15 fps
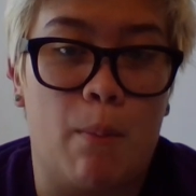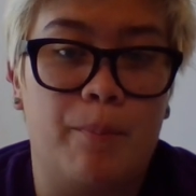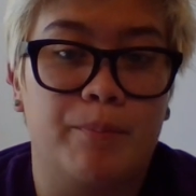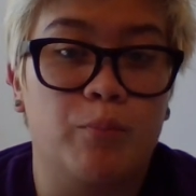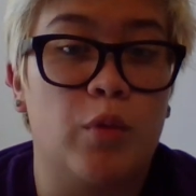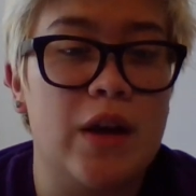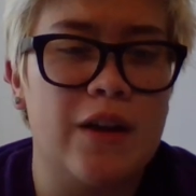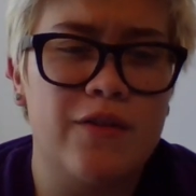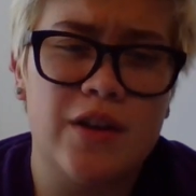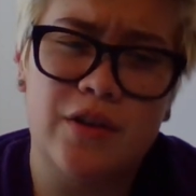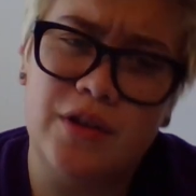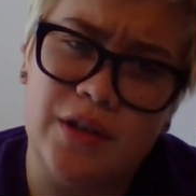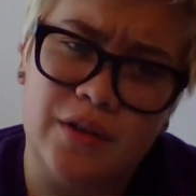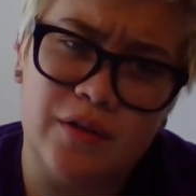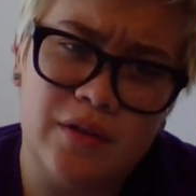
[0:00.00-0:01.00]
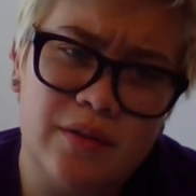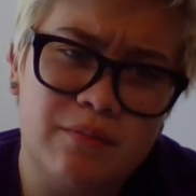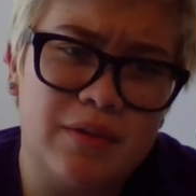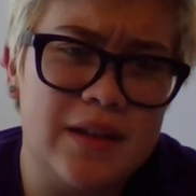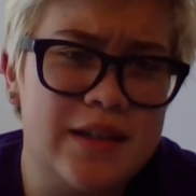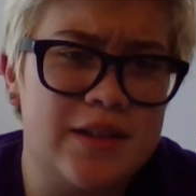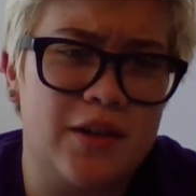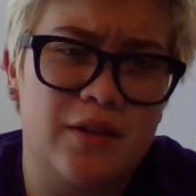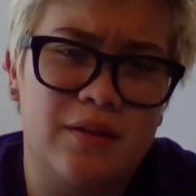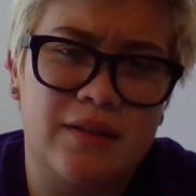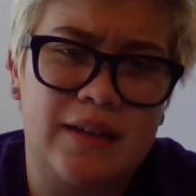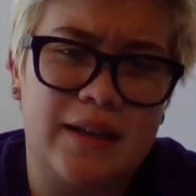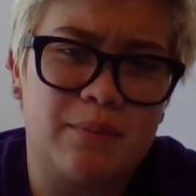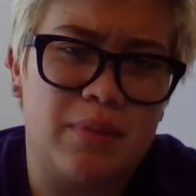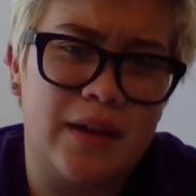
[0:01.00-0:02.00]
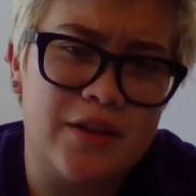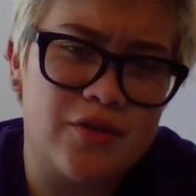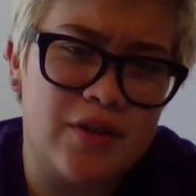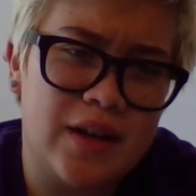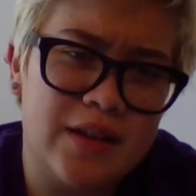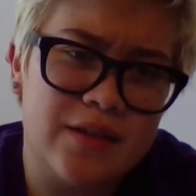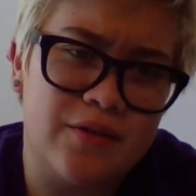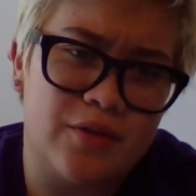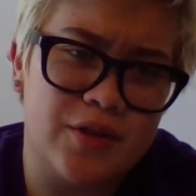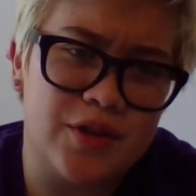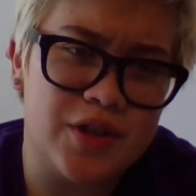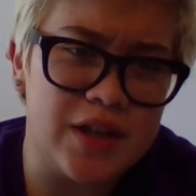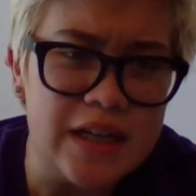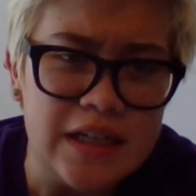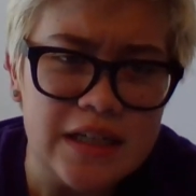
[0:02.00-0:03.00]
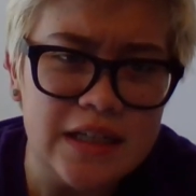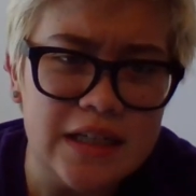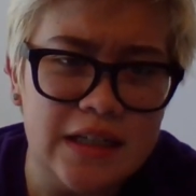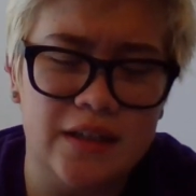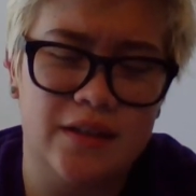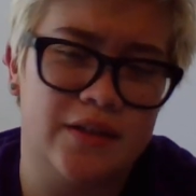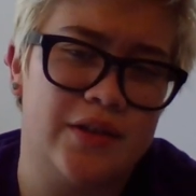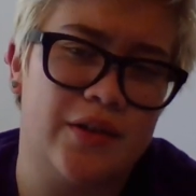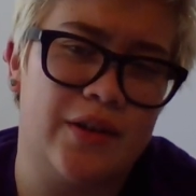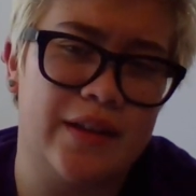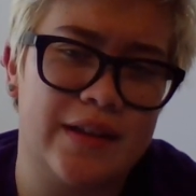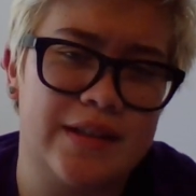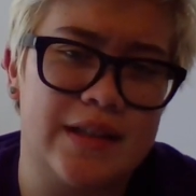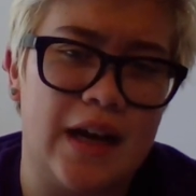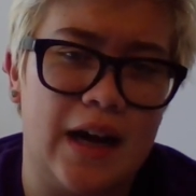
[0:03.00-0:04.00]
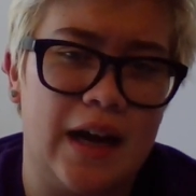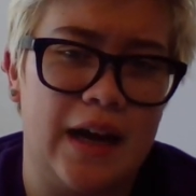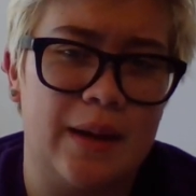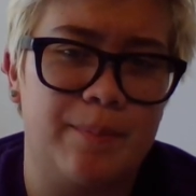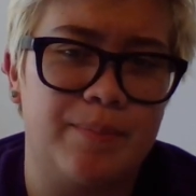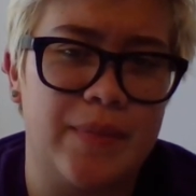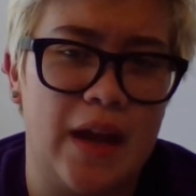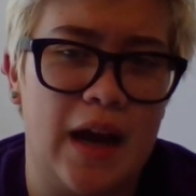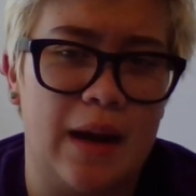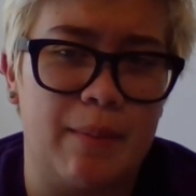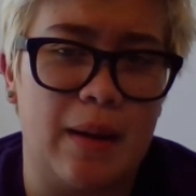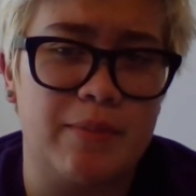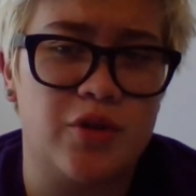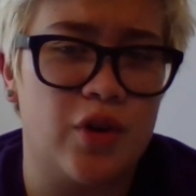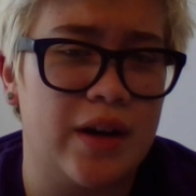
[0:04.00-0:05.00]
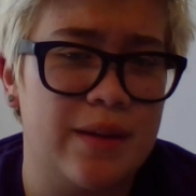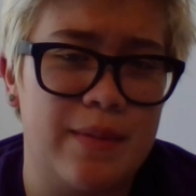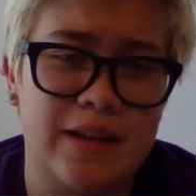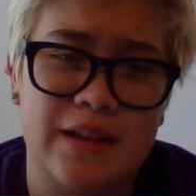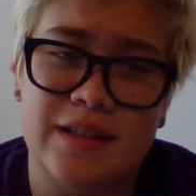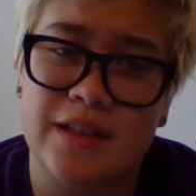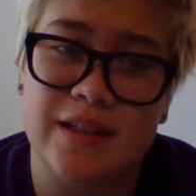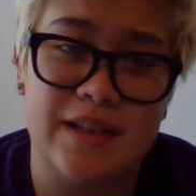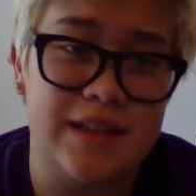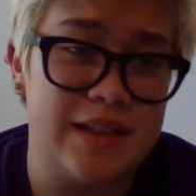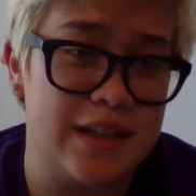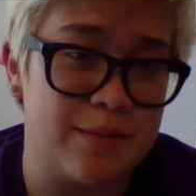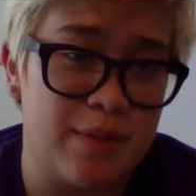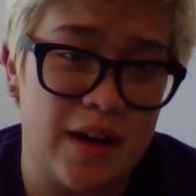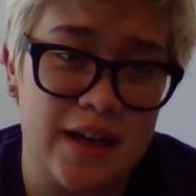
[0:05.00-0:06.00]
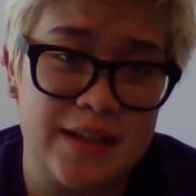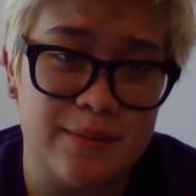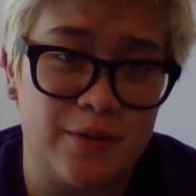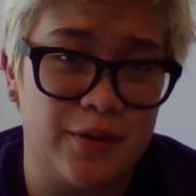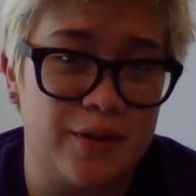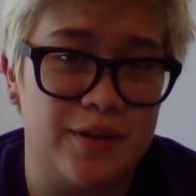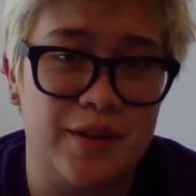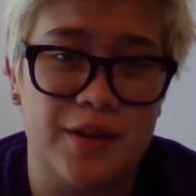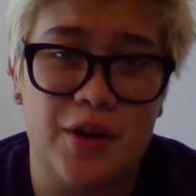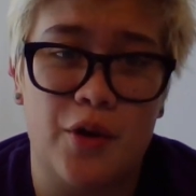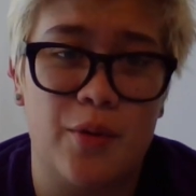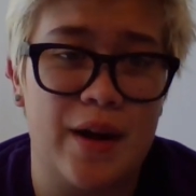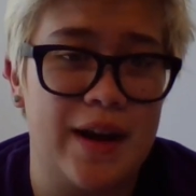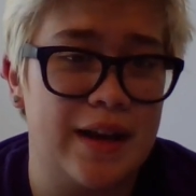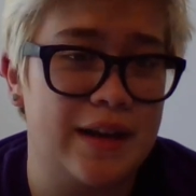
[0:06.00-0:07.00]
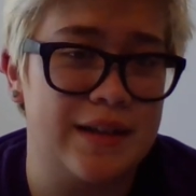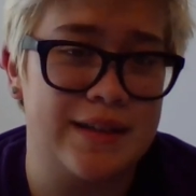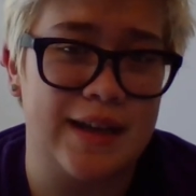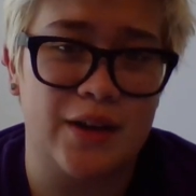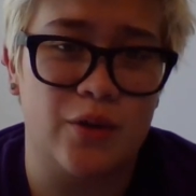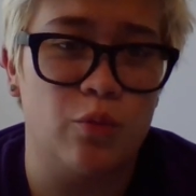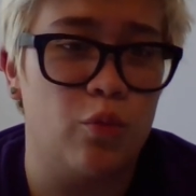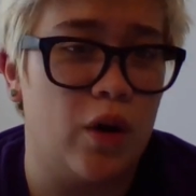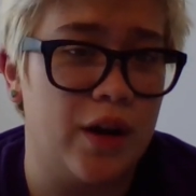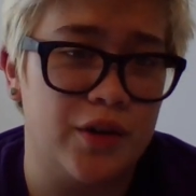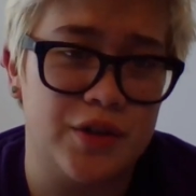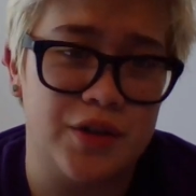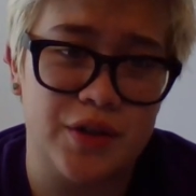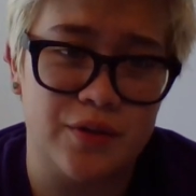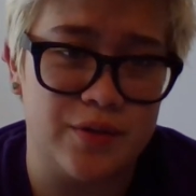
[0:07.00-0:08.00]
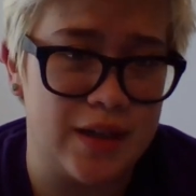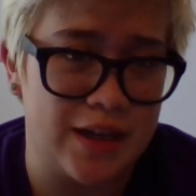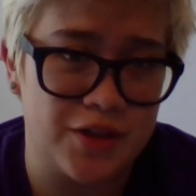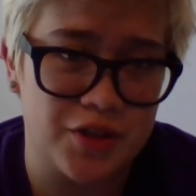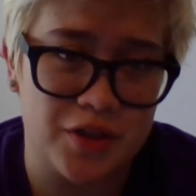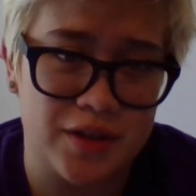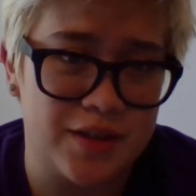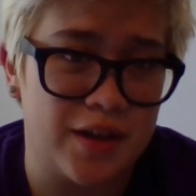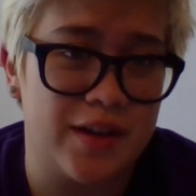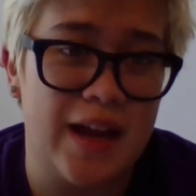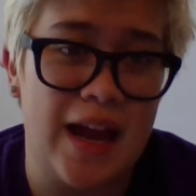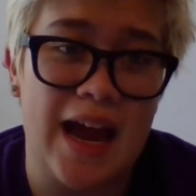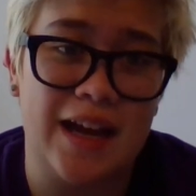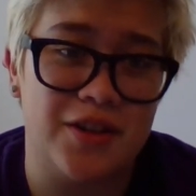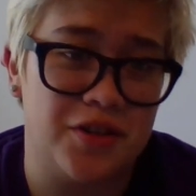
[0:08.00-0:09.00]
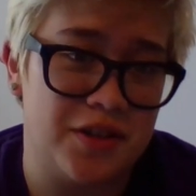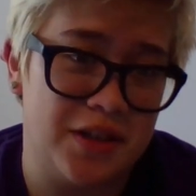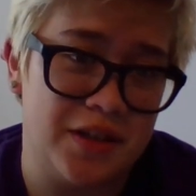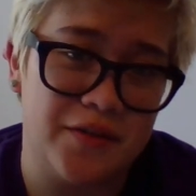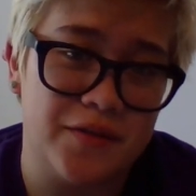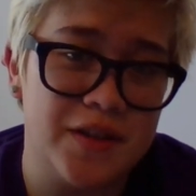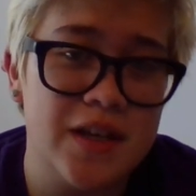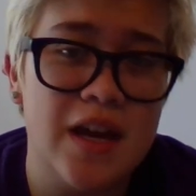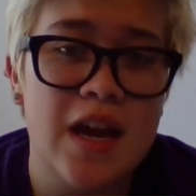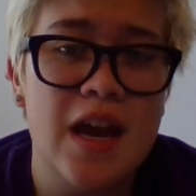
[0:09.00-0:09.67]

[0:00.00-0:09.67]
Whatever you do, please don't plagiarize or cheat during this time. I'm trying to make this as easy as possible. The No Red Ink is like 1 or 2 sessions on adjectives.